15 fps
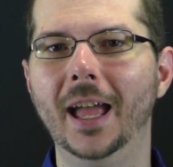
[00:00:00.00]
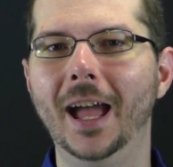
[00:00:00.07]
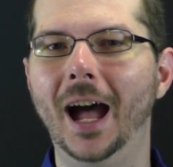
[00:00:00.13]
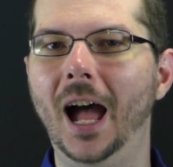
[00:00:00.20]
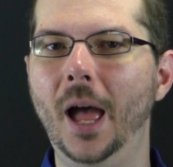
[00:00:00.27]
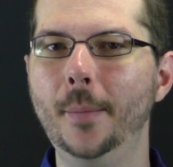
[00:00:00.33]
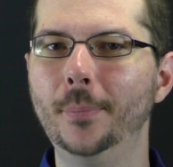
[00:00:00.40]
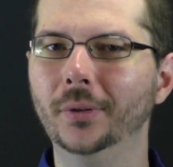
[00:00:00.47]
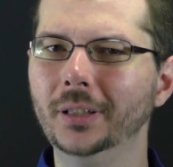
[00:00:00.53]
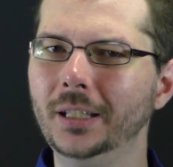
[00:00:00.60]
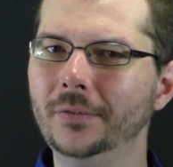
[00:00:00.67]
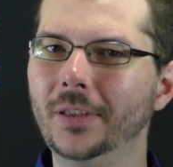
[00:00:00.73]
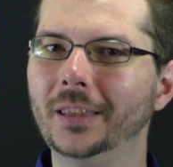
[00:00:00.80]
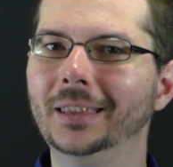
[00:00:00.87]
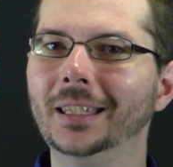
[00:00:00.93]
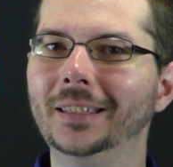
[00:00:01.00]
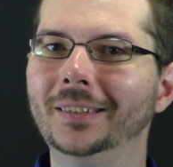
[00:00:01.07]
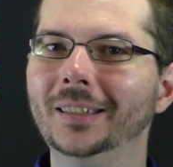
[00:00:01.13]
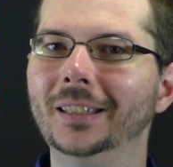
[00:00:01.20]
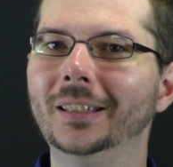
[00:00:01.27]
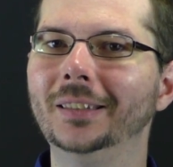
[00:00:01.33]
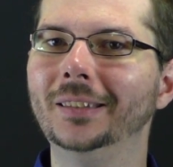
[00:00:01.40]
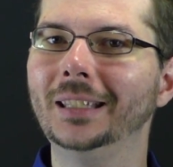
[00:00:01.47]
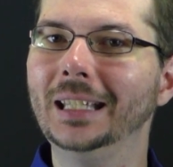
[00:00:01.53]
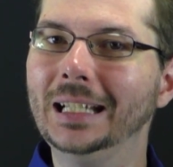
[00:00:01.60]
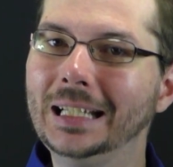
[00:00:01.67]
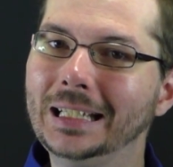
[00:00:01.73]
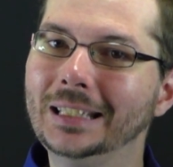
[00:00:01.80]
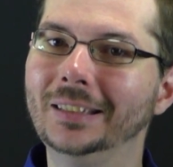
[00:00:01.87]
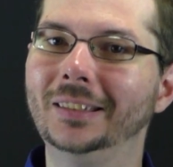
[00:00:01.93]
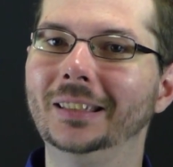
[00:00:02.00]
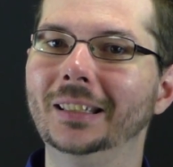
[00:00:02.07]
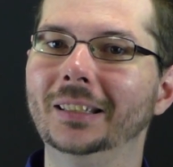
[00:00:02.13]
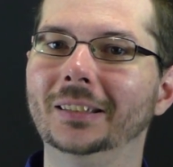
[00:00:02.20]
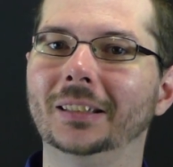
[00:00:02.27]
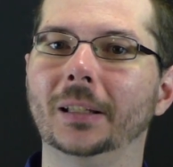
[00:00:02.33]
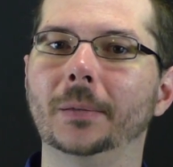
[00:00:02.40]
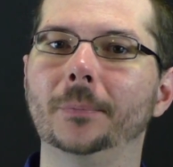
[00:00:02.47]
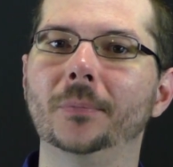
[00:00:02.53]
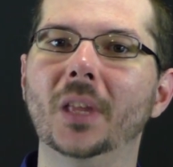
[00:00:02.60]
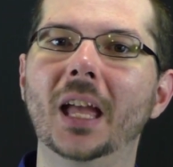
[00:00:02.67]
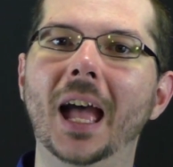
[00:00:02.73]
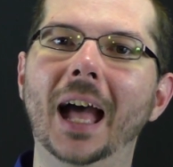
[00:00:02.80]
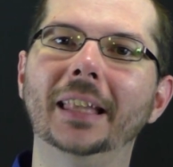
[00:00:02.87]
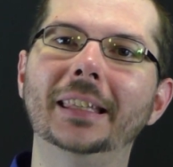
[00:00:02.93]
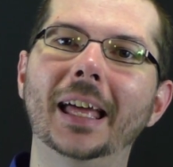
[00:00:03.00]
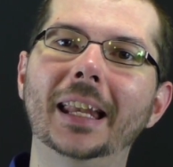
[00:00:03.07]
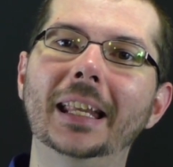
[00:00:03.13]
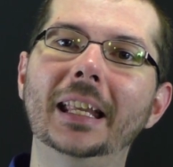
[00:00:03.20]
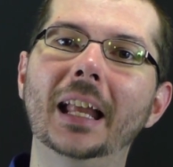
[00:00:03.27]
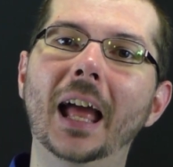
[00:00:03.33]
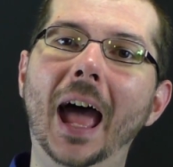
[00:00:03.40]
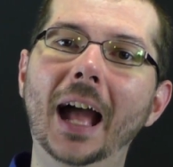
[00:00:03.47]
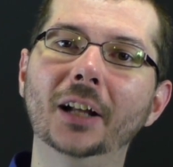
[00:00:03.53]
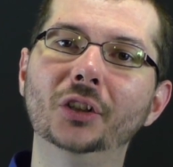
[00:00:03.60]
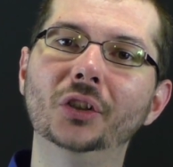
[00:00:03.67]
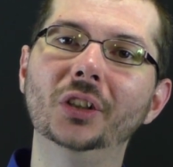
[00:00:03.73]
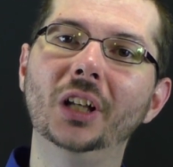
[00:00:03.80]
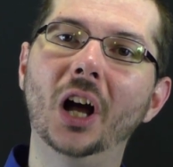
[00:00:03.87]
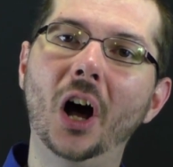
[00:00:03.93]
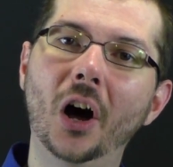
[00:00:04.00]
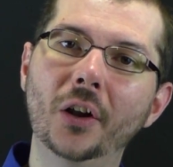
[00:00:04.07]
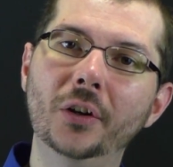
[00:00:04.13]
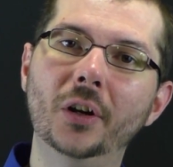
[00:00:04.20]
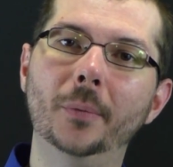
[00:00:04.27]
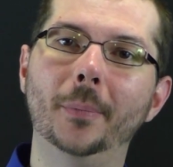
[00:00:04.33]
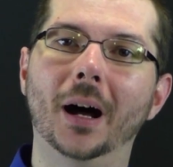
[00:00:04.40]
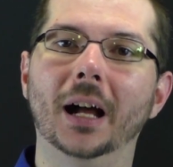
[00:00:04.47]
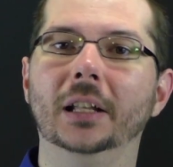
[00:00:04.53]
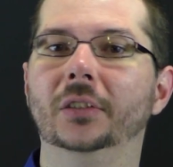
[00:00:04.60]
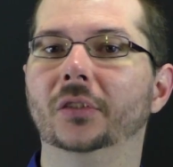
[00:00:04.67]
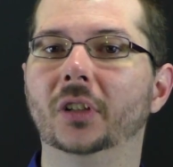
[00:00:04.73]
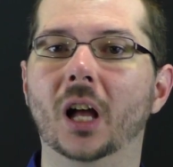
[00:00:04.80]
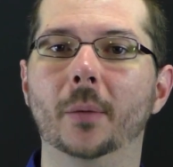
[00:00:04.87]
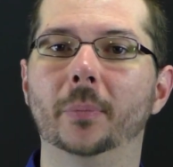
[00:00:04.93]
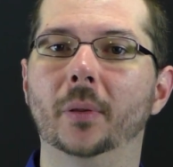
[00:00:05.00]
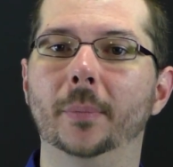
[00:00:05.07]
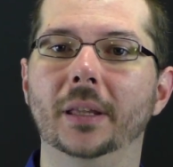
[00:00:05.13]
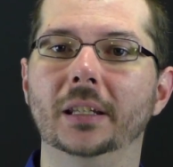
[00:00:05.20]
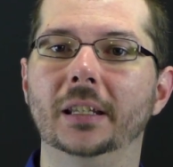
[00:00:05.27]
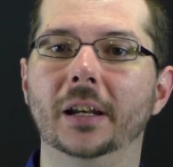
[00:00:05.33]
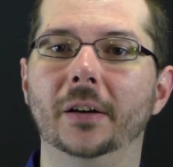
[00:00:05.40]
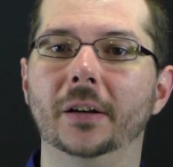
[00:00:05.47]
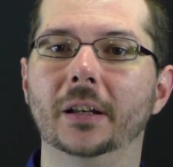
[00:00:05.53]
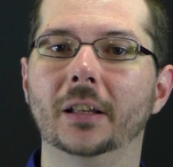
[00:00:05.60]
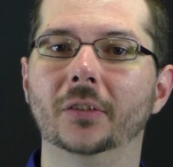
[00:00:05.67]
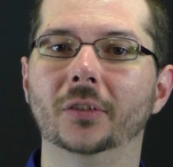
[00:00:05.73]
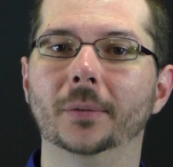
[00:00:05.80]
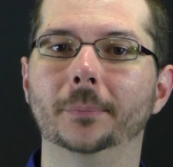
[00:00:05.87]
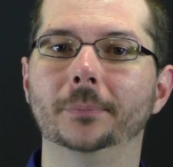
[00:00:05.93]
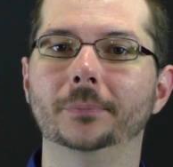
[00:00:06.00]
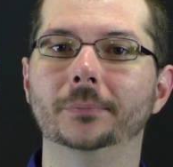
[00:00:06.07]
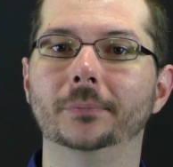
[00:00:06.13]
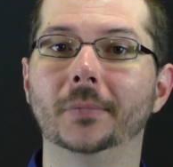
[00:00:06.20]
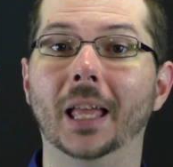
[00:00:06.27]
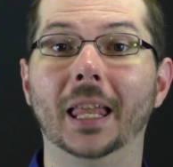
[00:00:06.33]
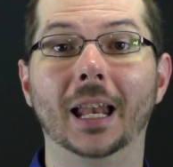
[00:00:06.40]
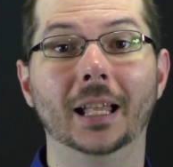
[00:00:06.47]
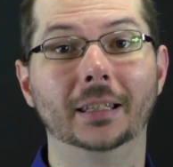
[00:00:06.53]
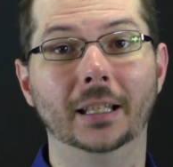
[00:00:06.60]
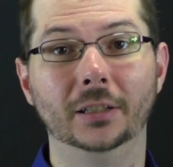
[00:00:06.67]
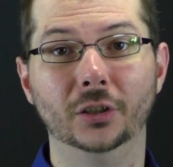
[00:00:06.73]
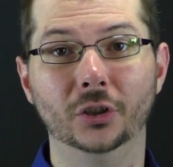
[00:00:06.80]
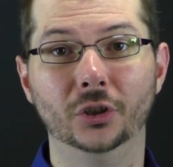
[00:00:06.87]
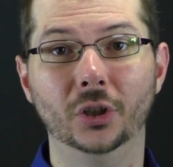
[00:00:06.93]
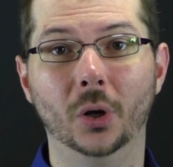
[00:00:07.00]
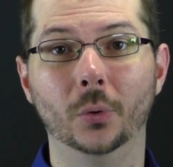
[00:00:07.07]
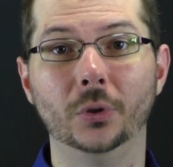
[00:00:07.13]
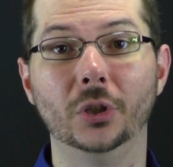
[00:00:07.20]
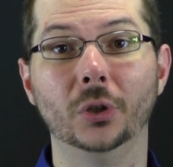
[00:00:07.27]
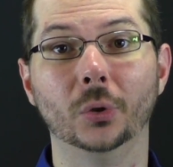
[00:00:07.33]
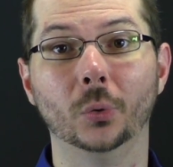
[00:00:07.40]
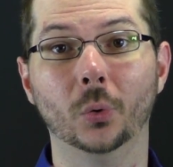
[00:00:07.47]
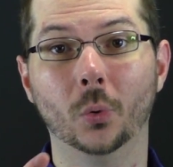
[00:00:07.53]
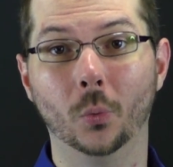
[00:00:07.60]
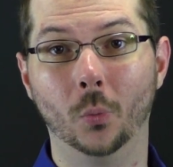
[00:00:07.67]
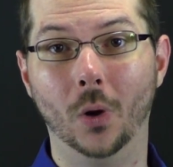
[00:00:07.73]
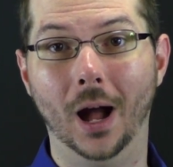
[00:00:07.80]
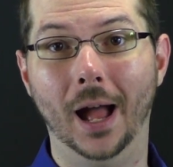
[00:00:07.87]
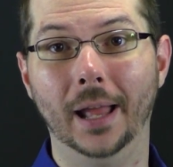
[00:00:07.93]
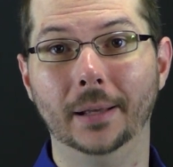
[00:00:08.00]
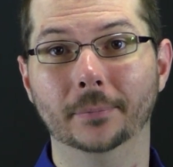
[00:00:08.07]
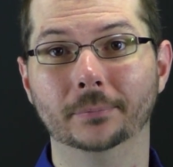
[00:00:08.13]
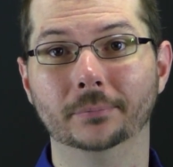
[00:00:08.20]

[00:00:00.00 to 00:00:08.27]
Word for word: I believe that this is inconsistent and that it actually undermines complementarianism, and I'd like to show you why.